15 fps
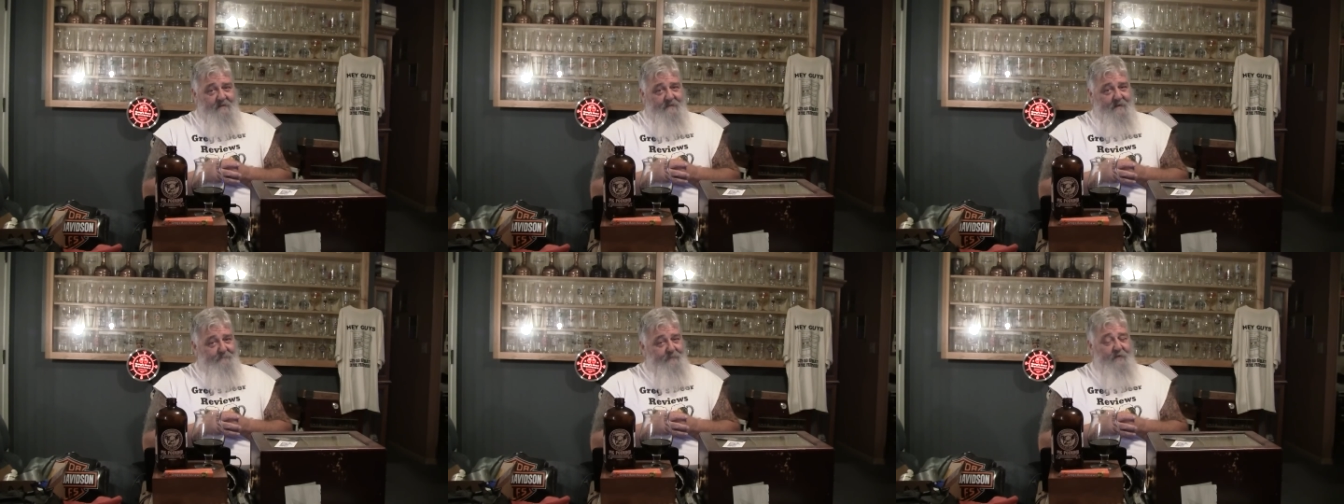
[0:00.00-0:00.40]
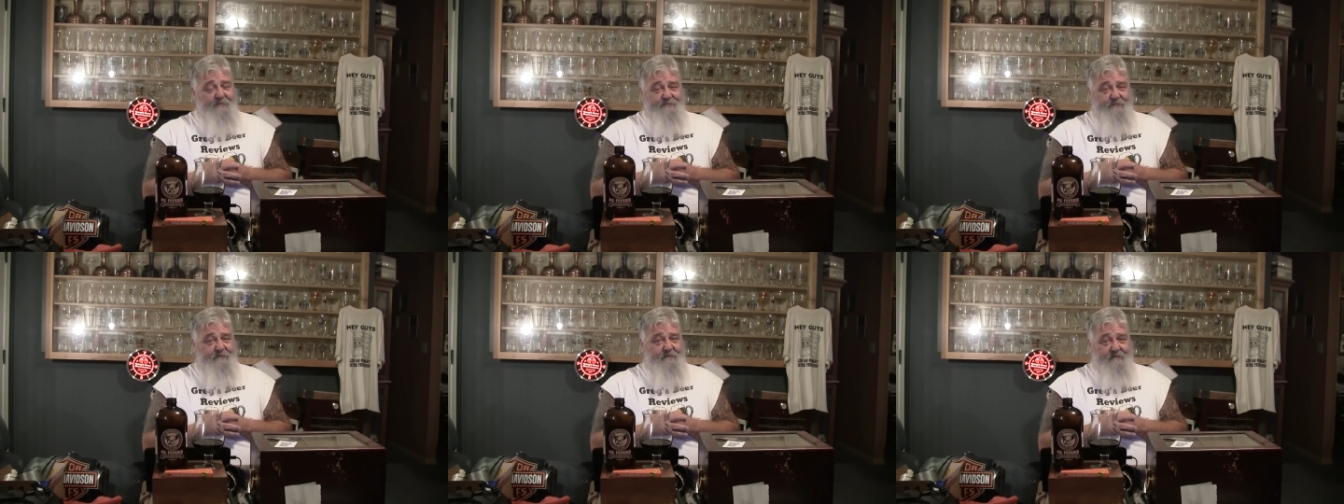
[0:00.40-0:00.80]
that
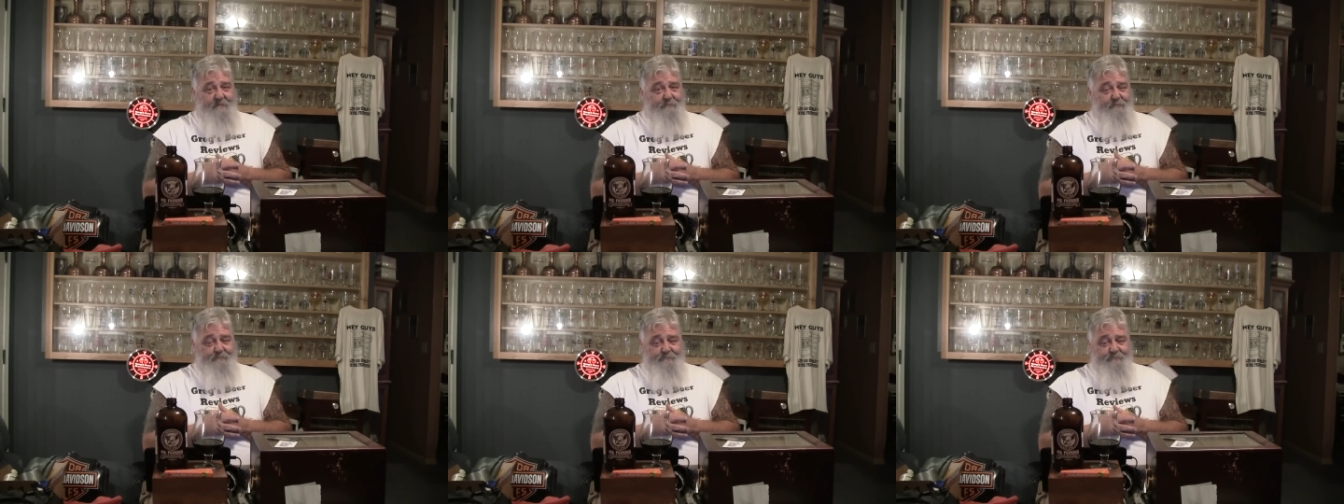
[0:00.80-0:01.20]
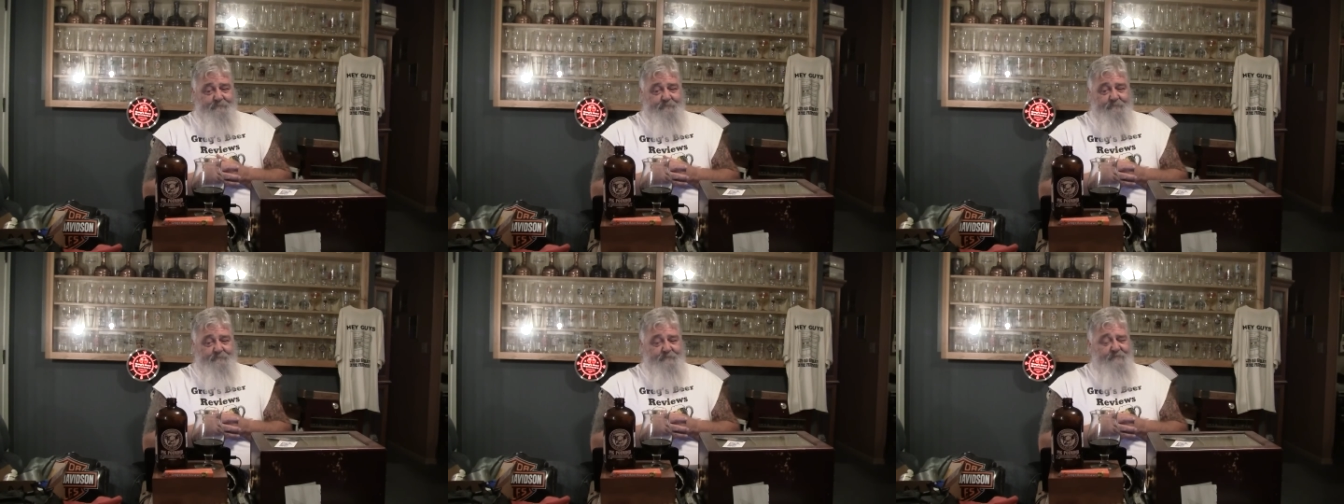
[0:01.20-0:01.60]
person could have
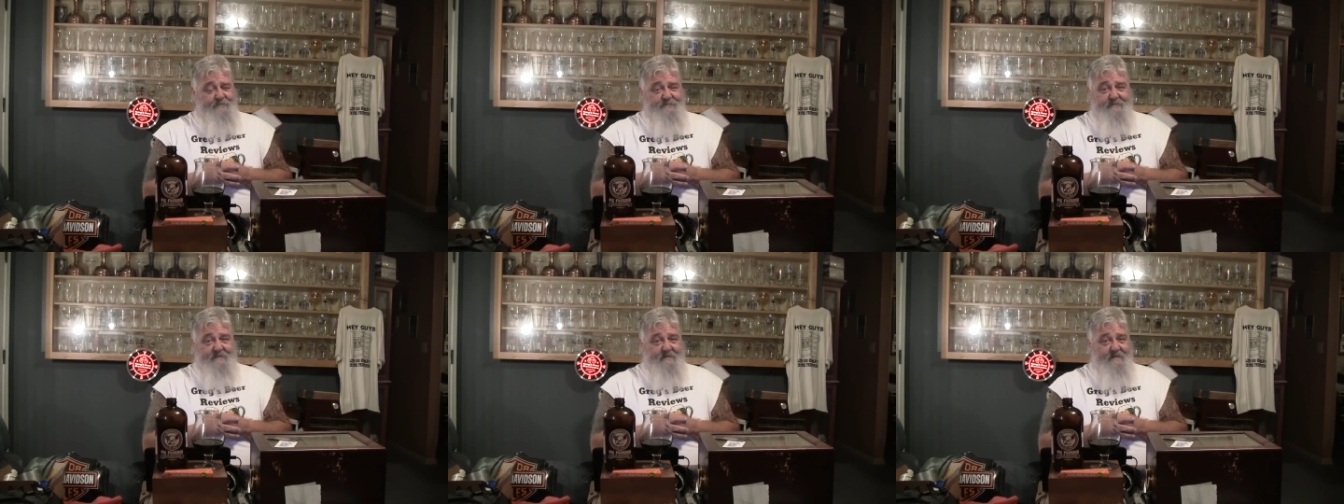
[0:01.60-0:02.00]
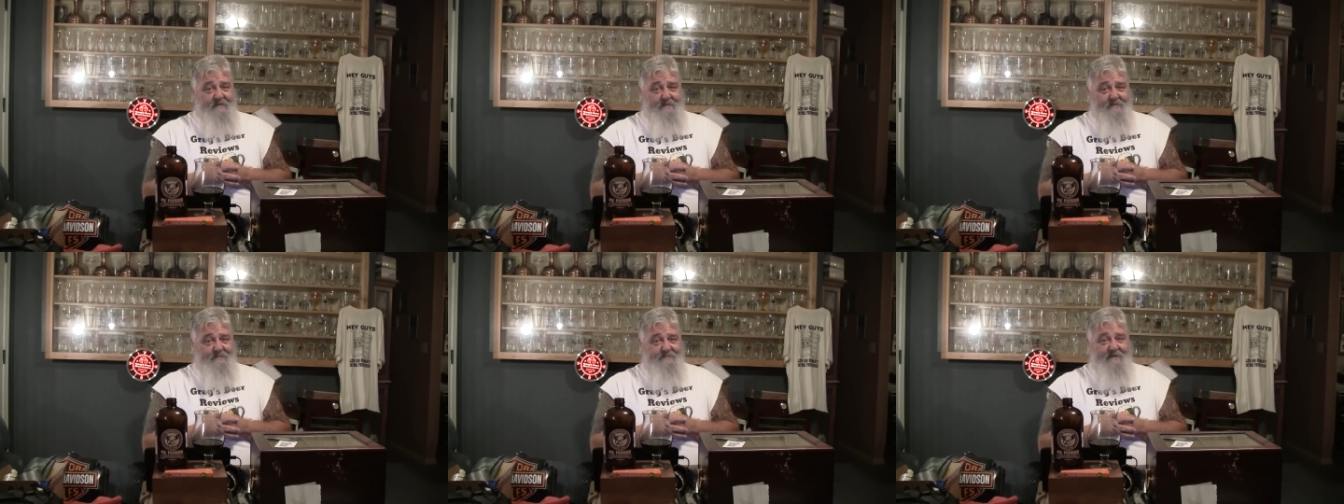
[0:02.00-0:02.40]
put the
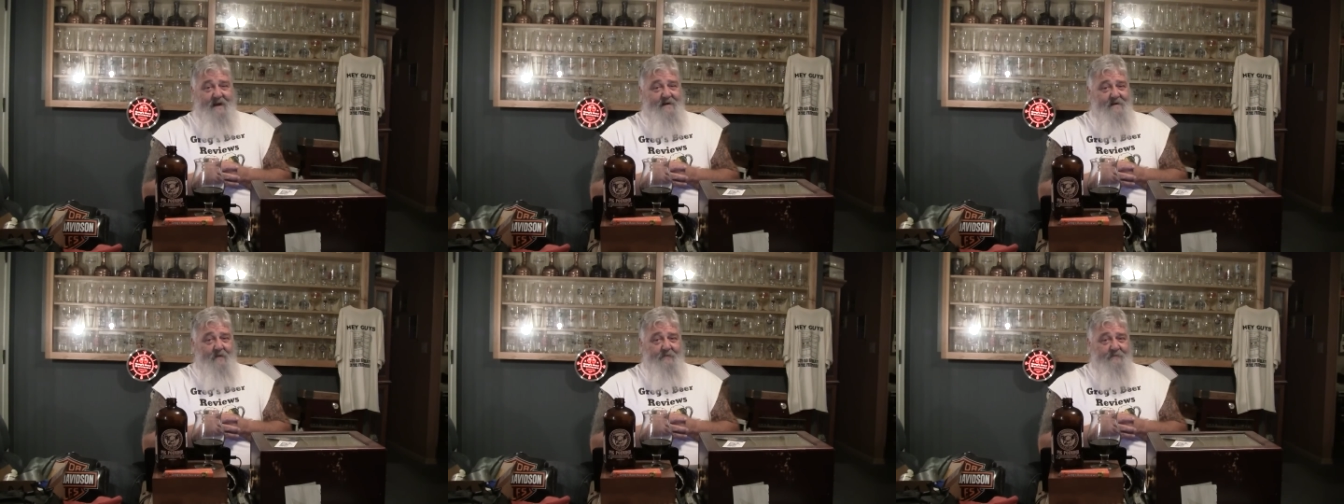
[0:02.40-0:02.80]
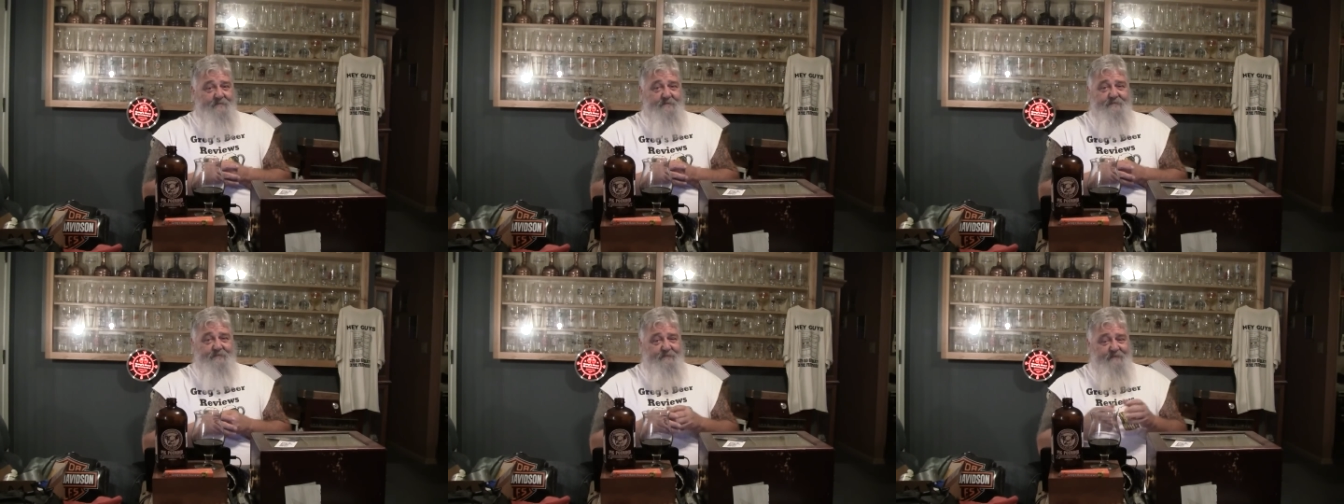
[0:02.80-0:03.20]
uh, date on it
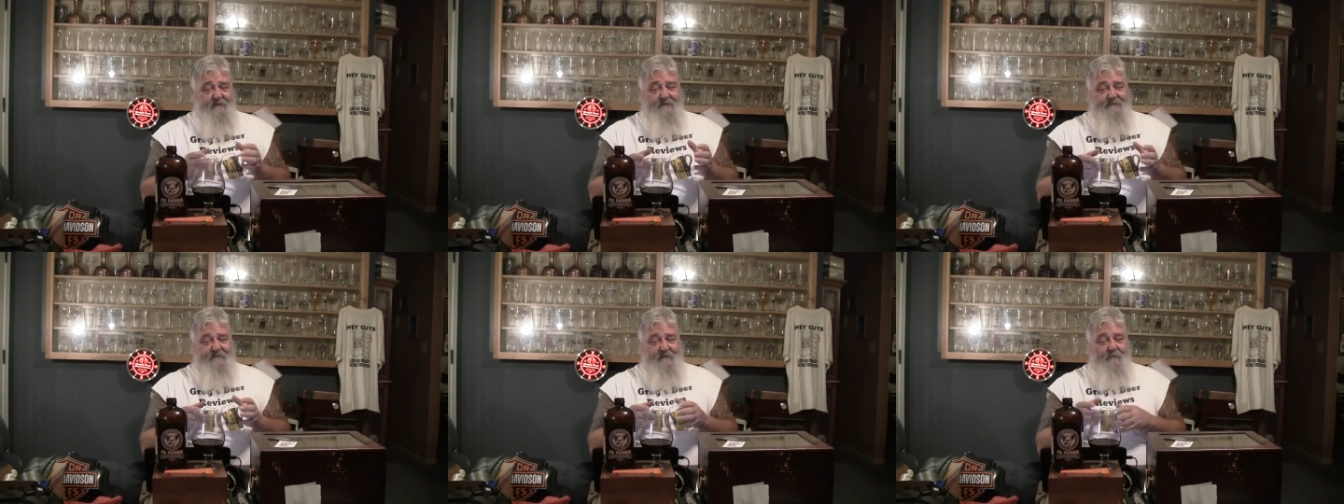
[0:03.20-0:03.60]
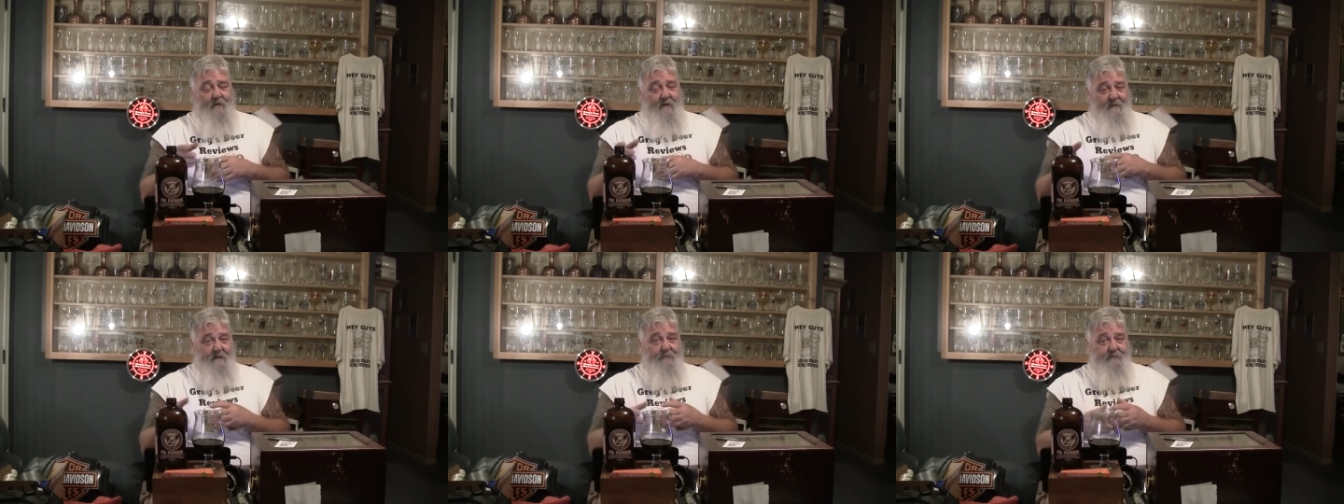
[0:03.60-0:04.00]
just as easy
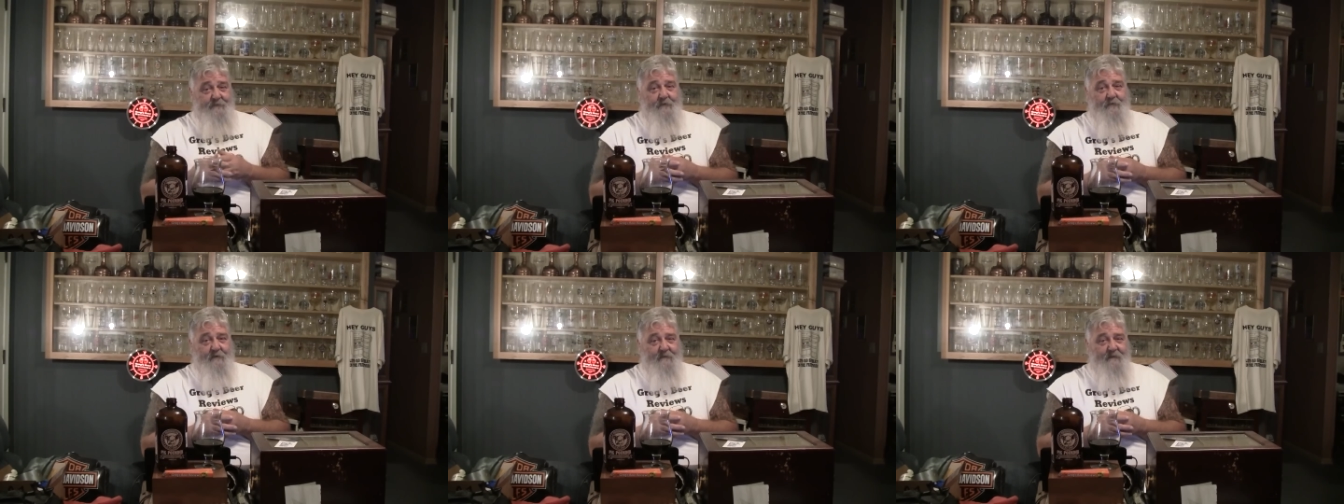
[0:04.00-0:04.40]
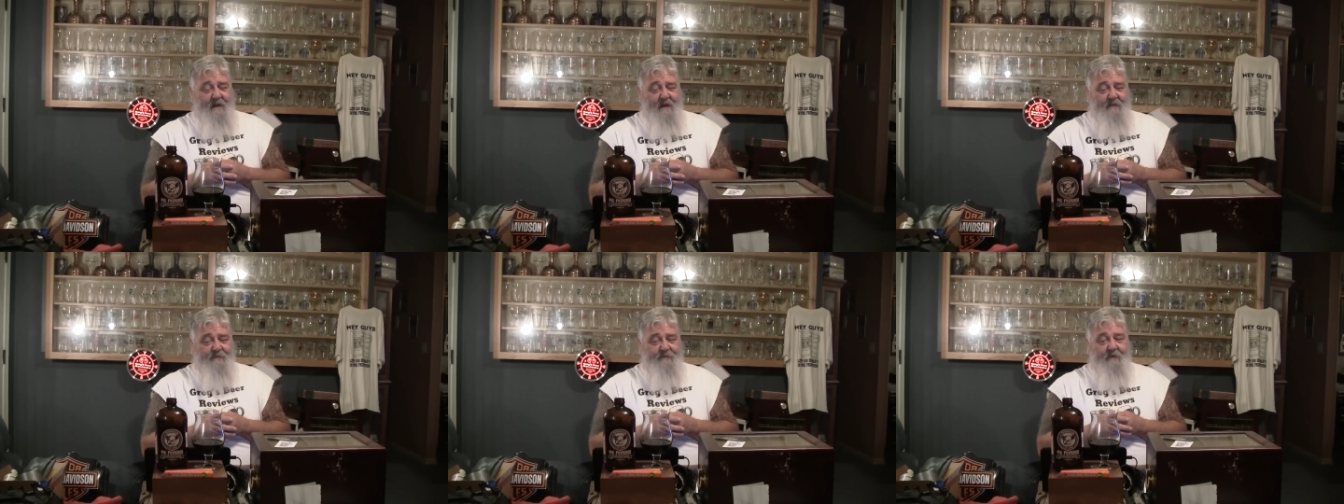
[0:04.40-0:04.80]
while they were doing that.